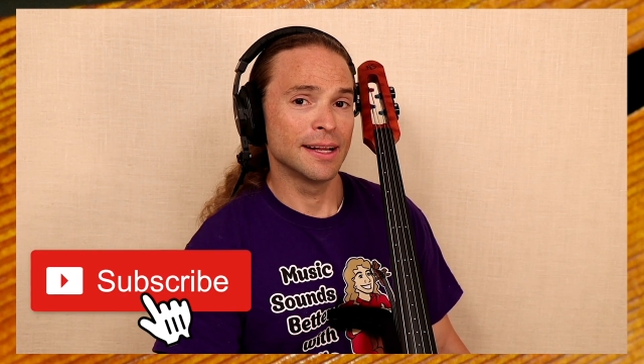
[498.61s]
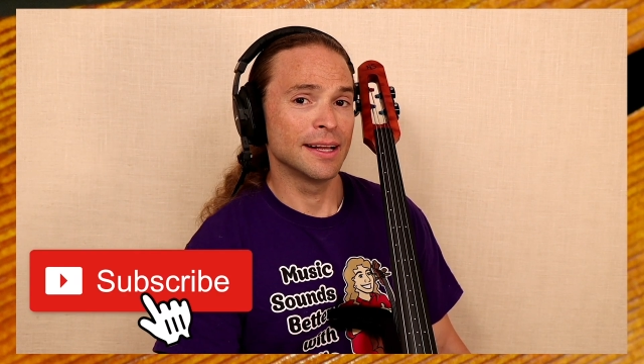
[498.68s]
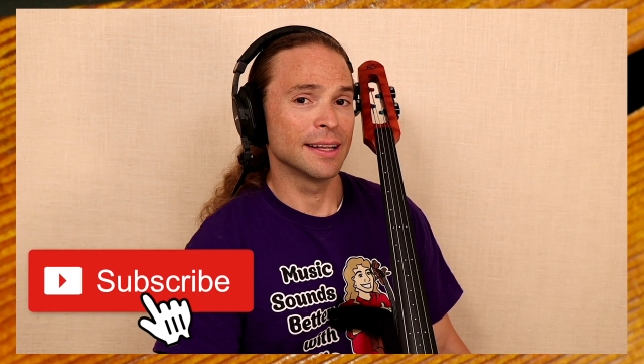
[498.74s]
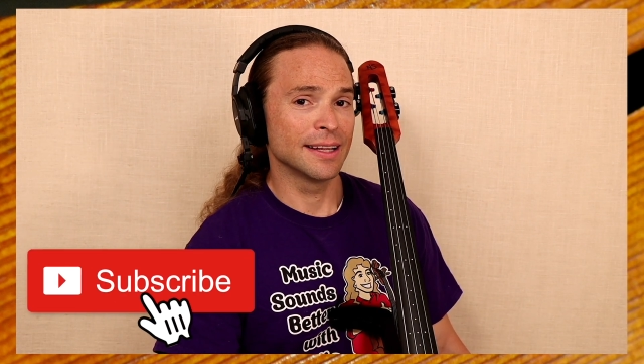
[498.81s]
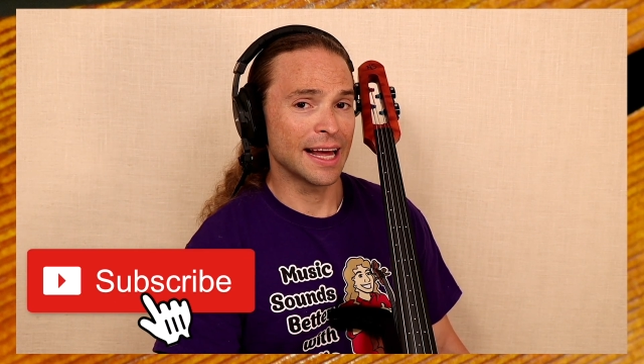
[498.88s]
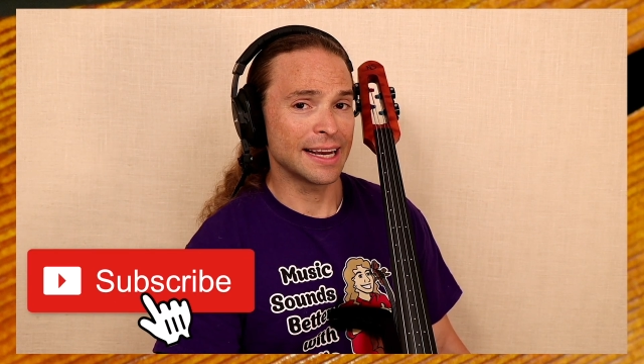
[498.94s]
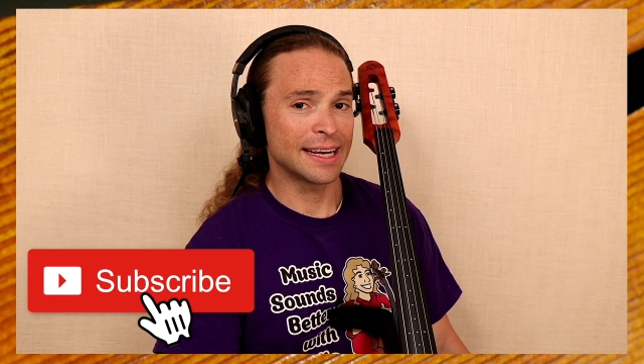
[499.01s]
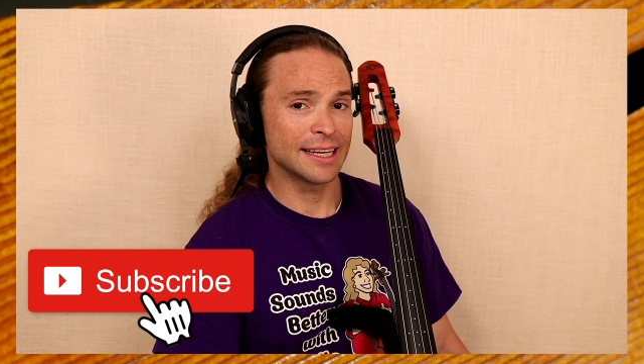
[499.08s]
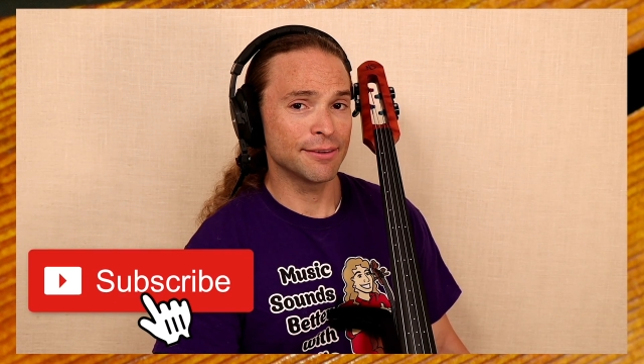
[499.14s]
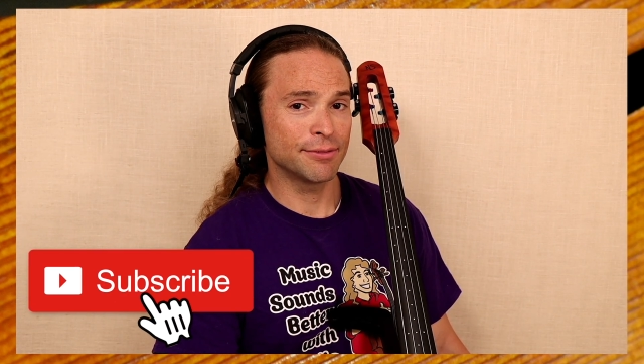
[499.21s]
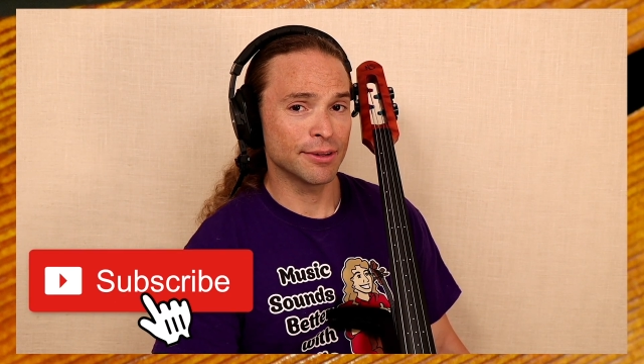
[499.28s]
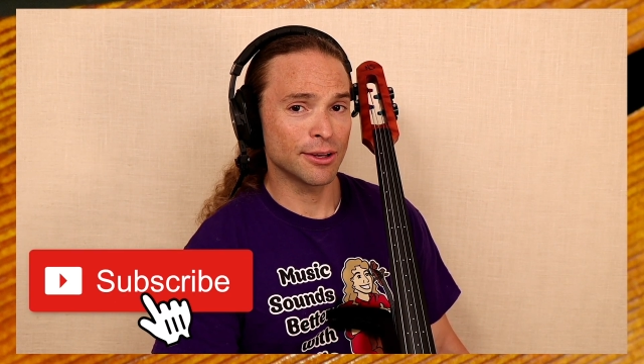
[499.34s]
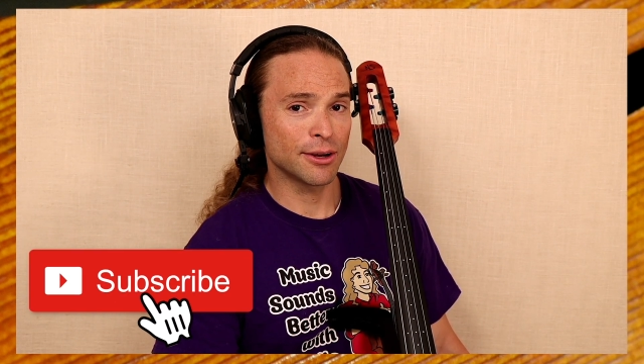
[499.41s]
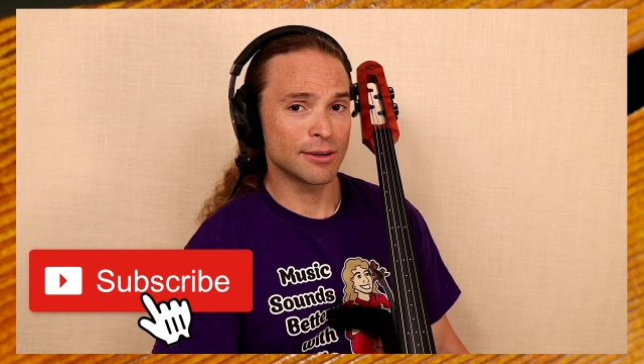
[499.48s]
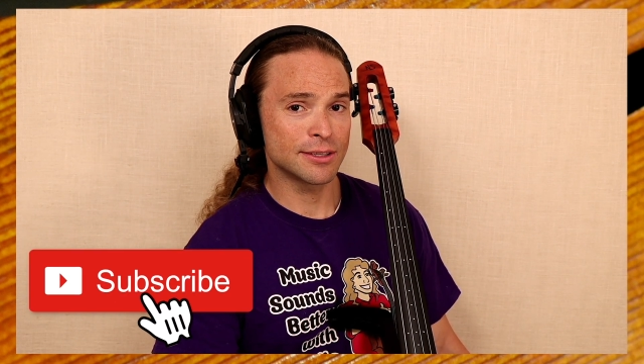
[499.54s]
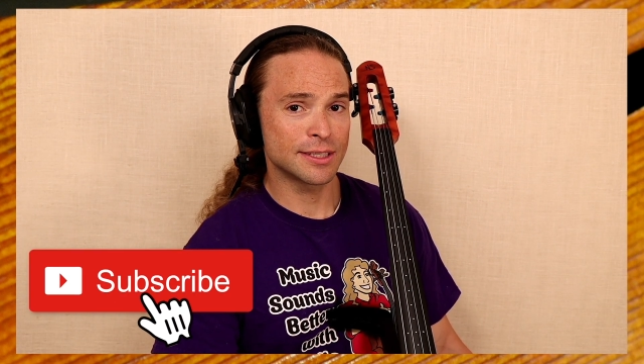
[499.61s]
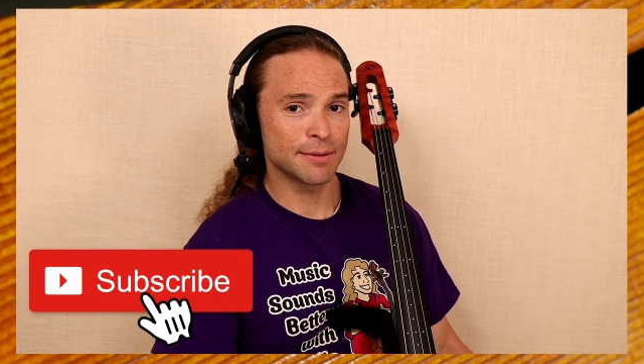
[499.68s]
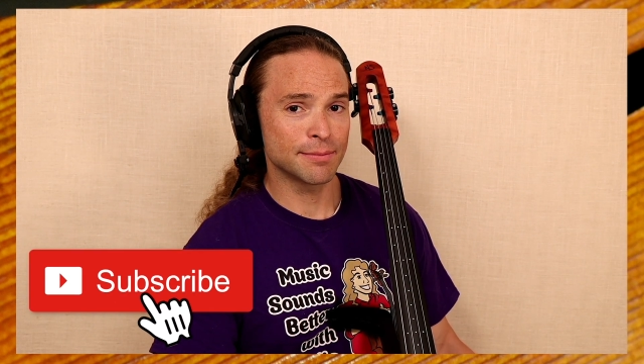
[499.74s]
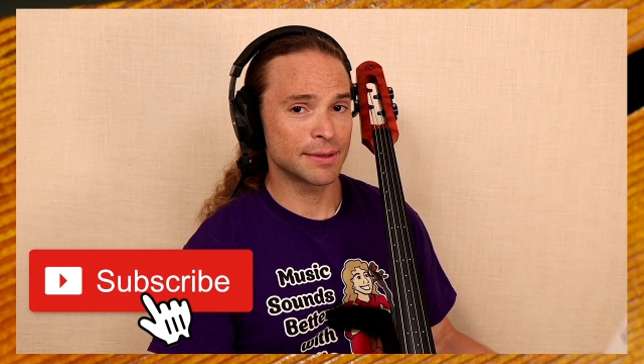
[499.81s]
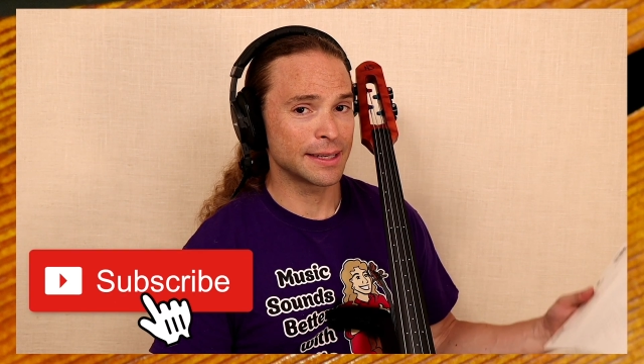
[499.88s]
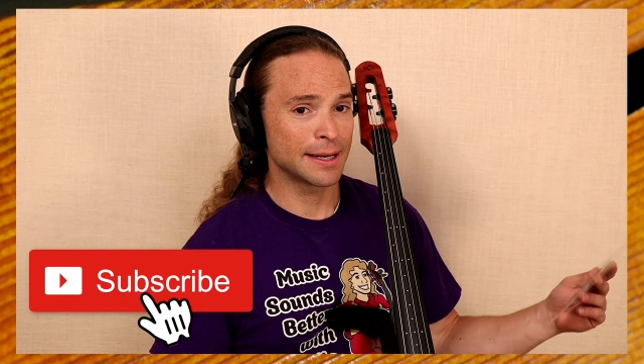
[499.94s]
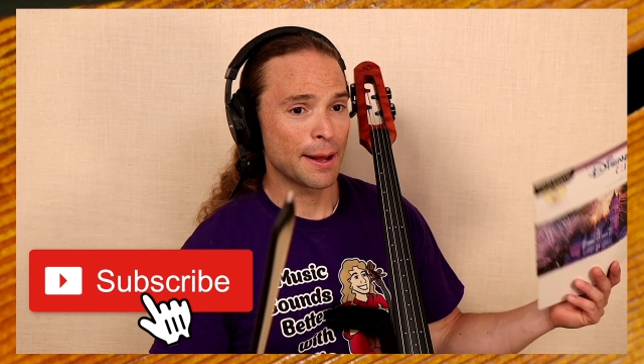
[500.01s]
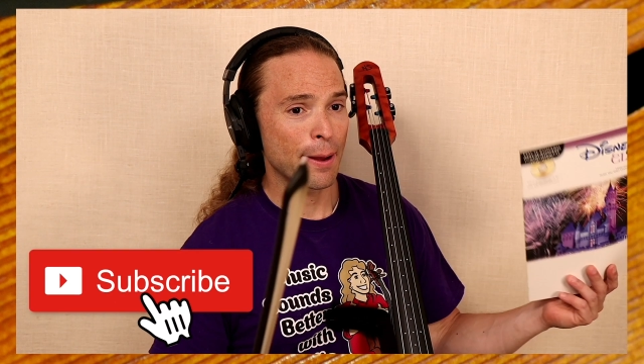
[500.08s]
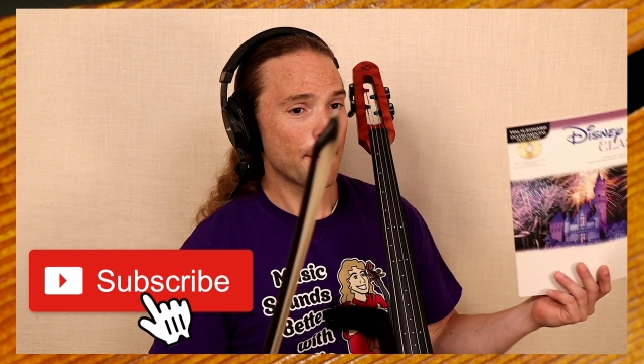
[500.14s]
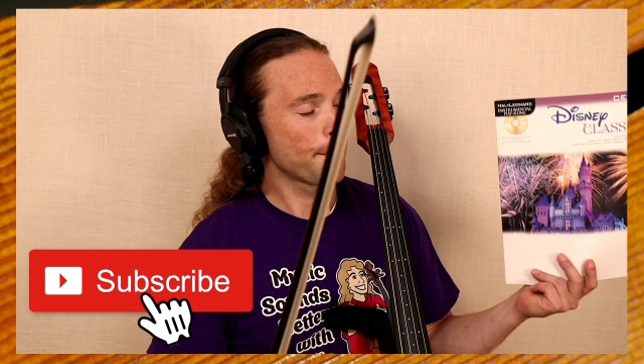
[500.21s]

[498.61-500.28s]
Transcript: like it if you learned something,